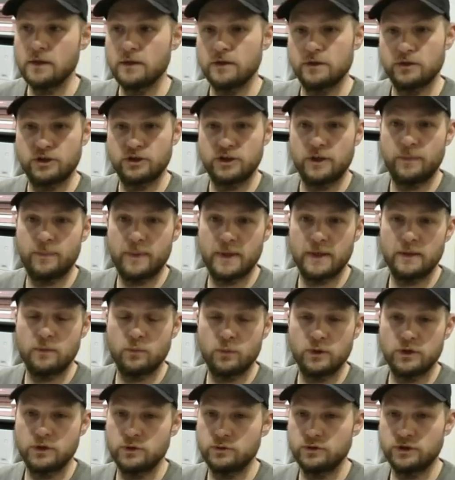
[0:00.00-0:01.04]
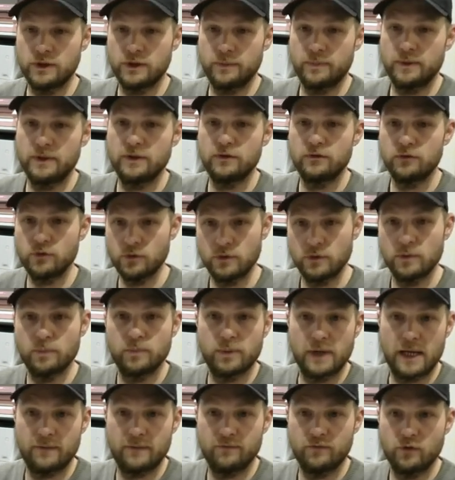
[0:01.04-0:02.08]
The shipping, we do shipping through the
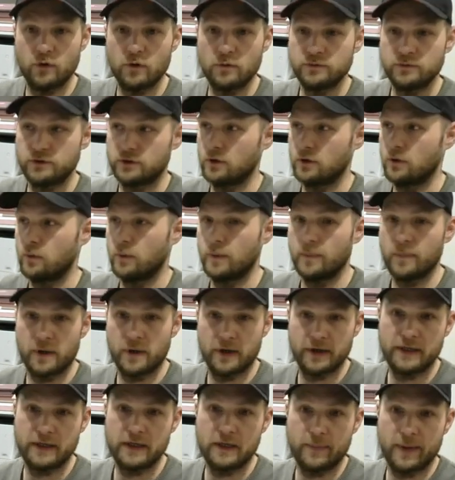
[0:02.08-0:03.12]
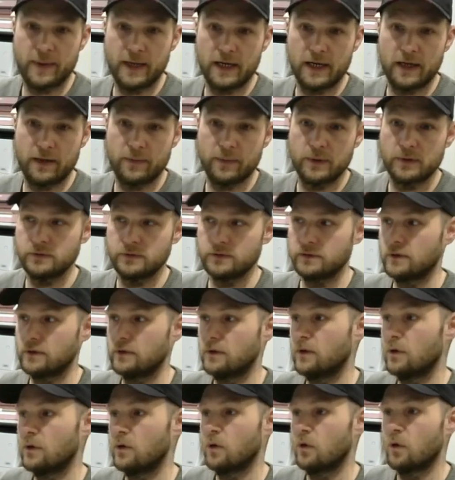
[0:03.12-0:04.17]
platform, so we buy eBay labels
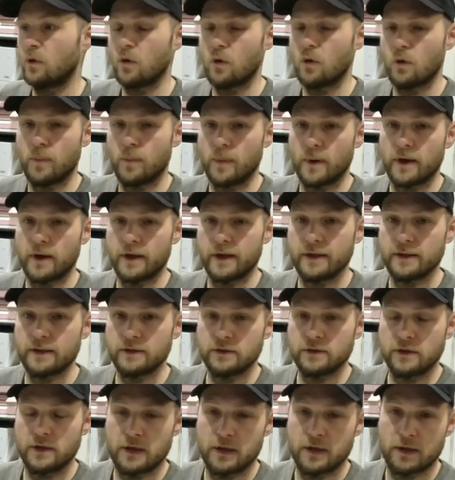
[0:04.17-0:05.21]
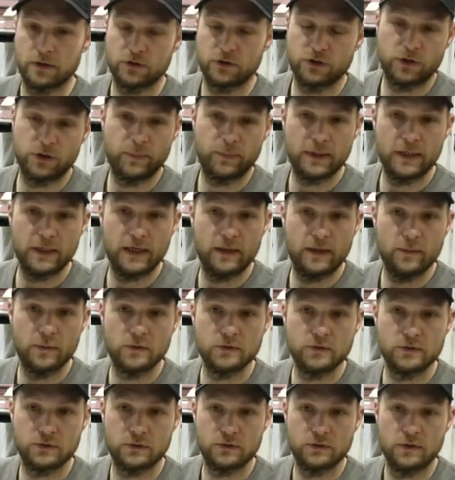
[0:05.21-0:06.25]
or buy shipping
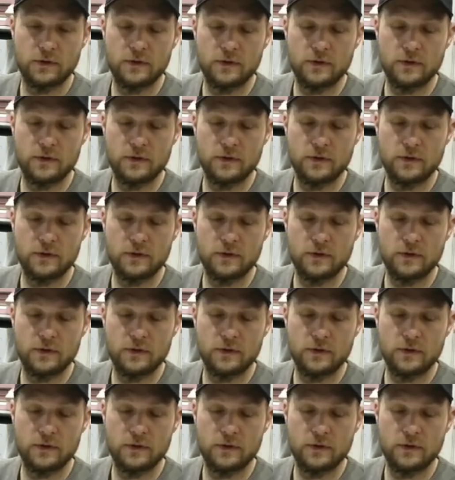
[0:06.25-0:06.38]
labels,